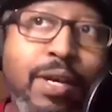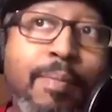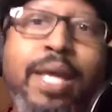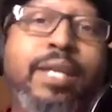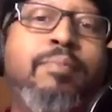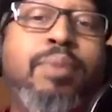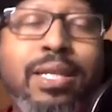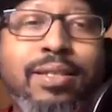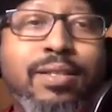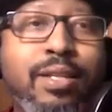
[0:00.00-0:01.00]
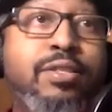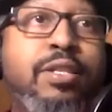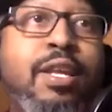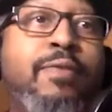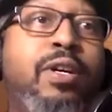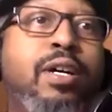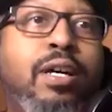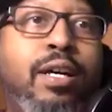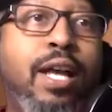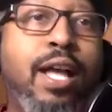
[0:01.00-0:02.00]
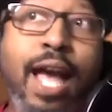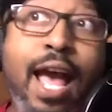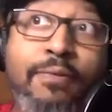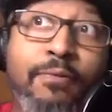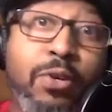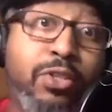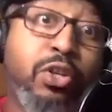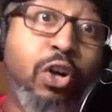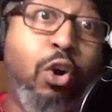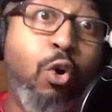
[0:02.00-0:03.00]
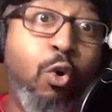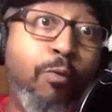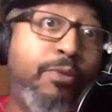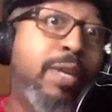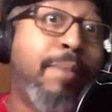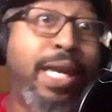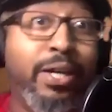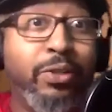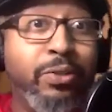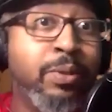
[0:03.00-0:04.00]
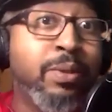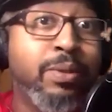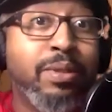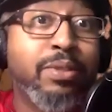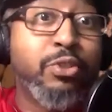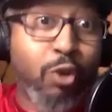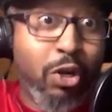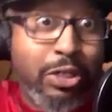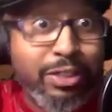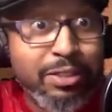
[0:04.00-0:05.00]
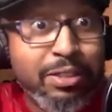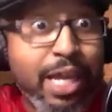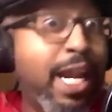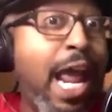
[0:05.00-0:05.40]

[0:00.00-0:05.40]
back in pieces, there's never I fucked a whole female drunk and I